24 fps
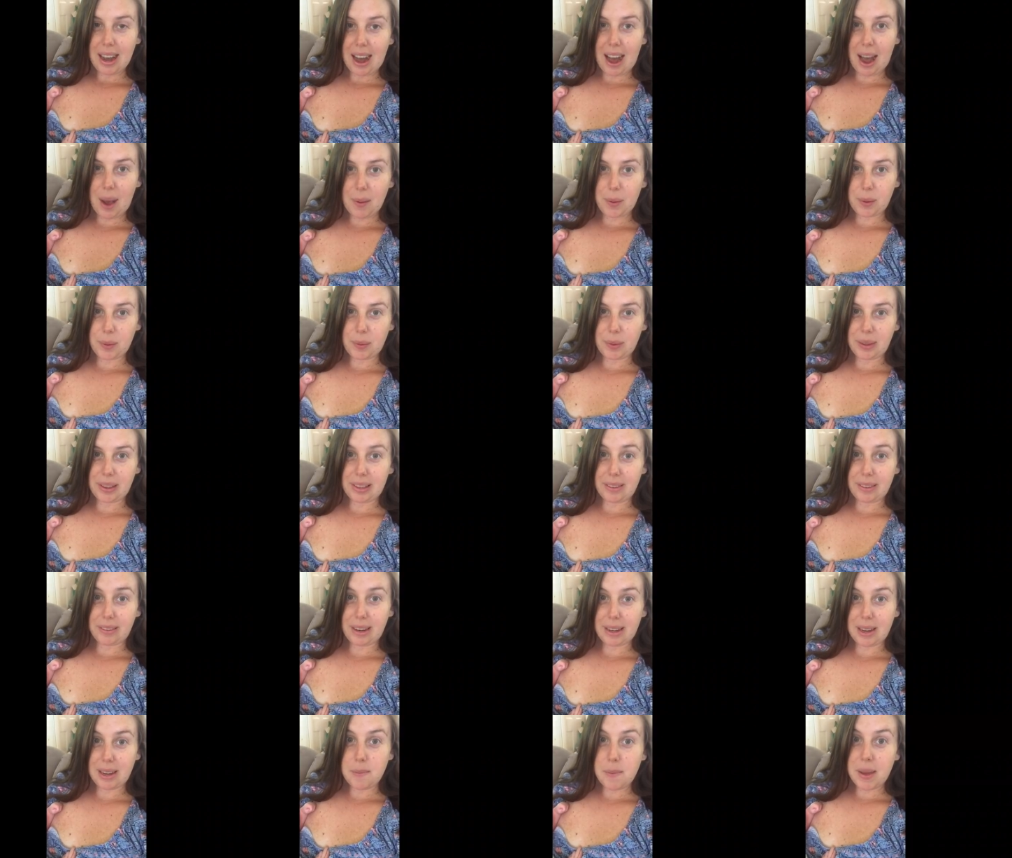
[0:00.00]
I would really
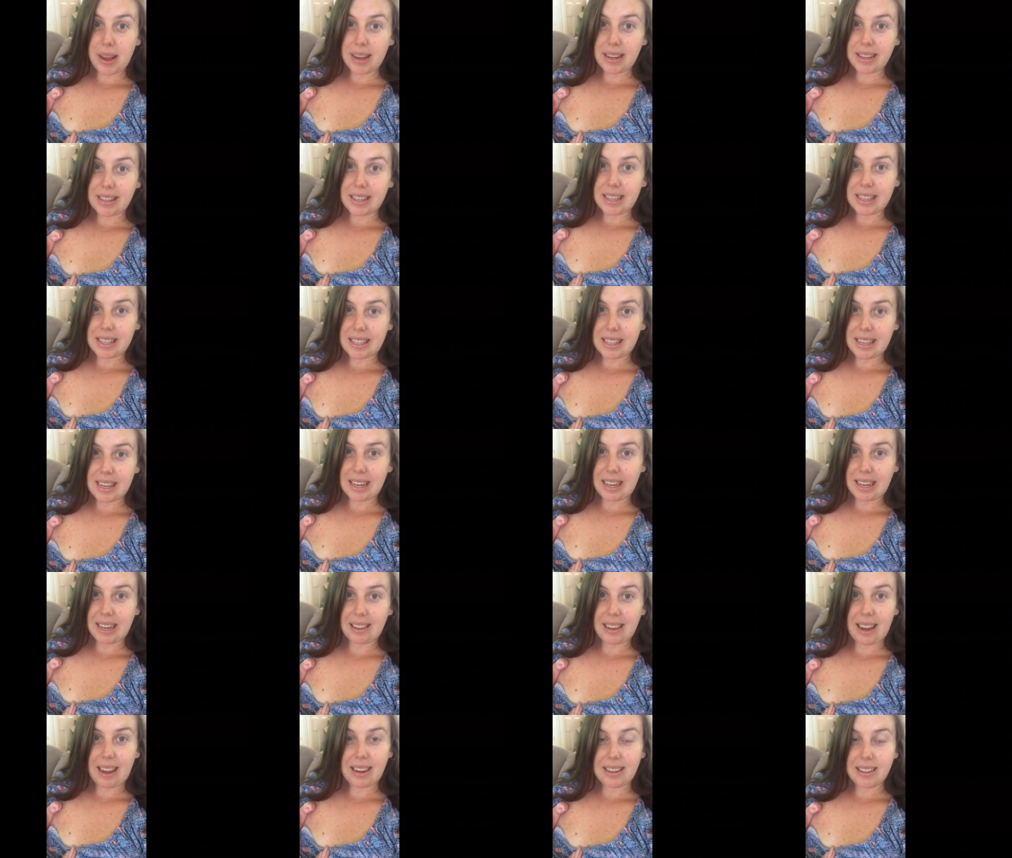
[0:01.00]
recommend
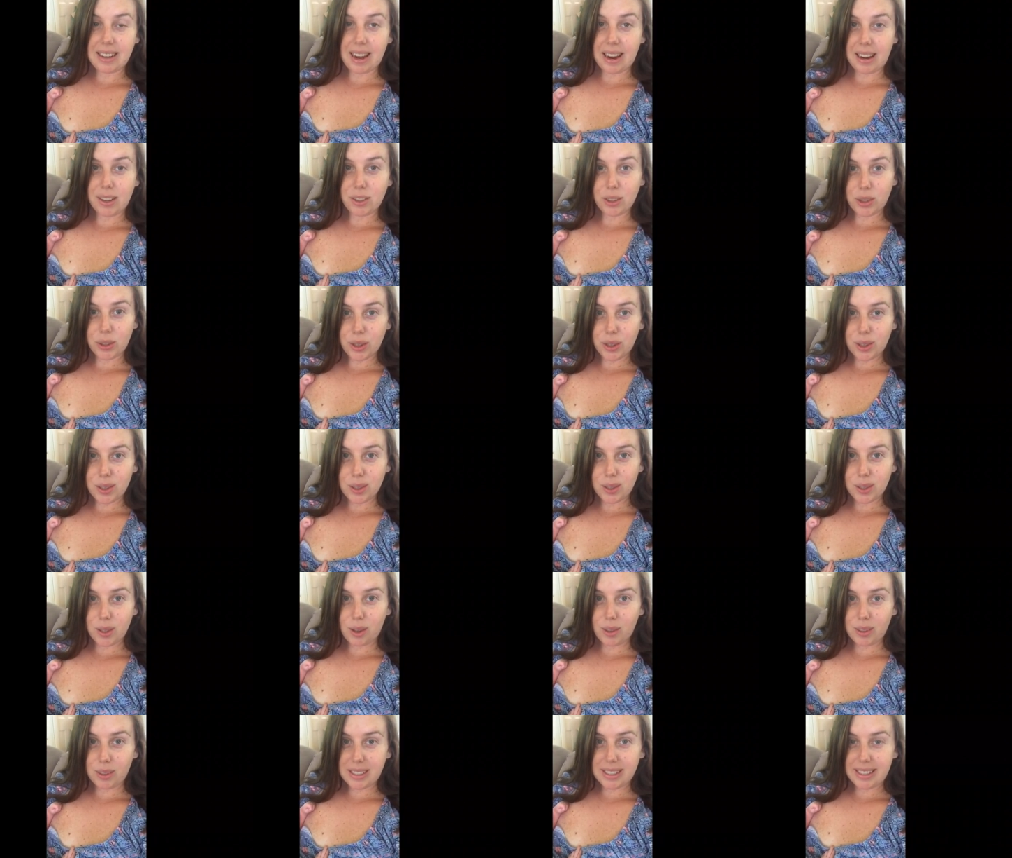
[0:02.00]
seeing a lactation
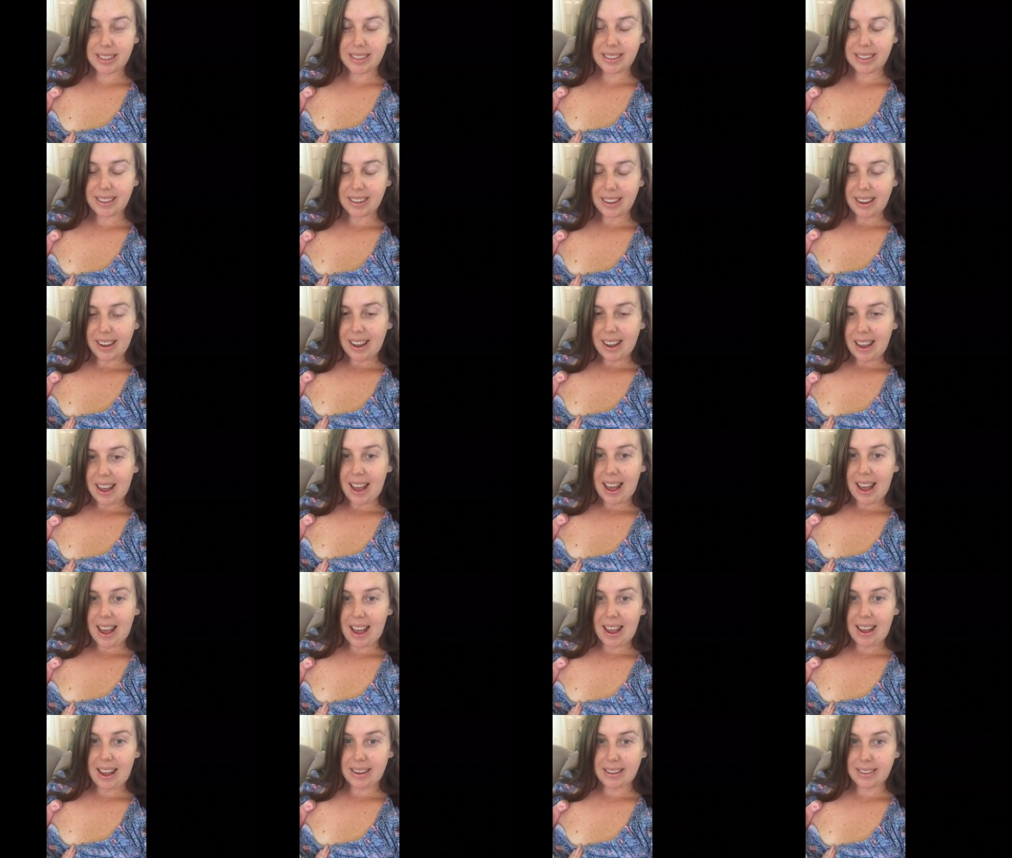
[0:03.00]
consultant
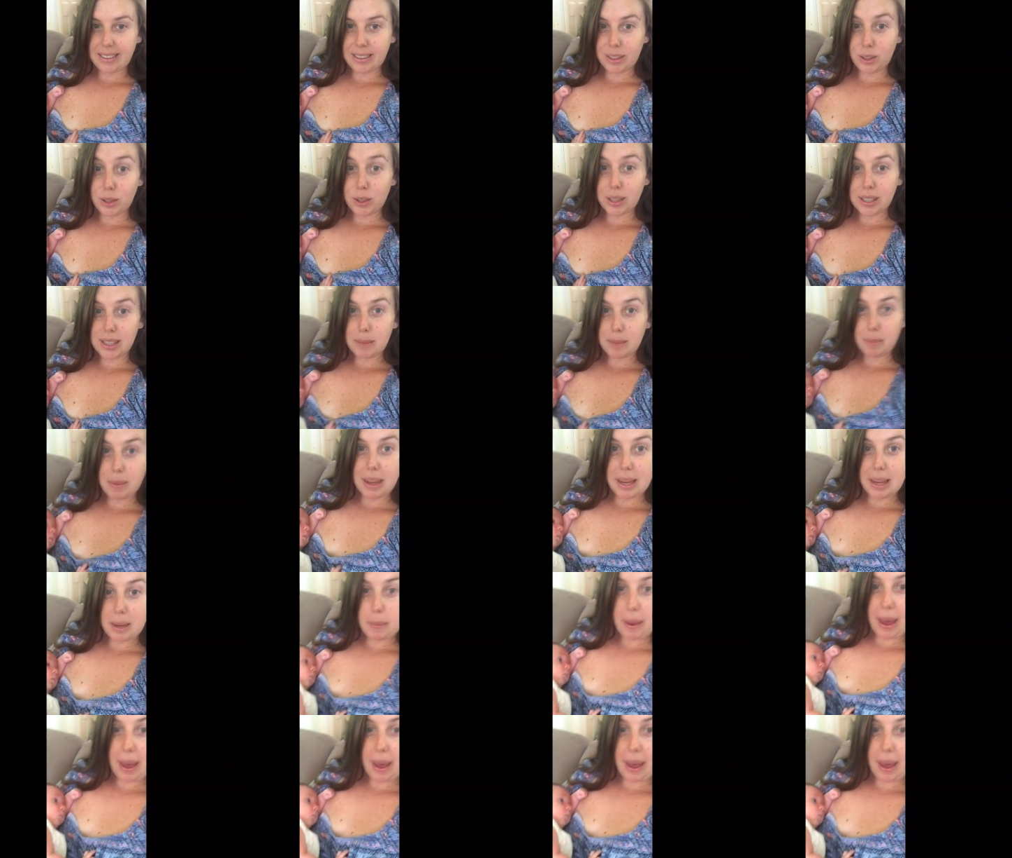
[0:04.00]
and just being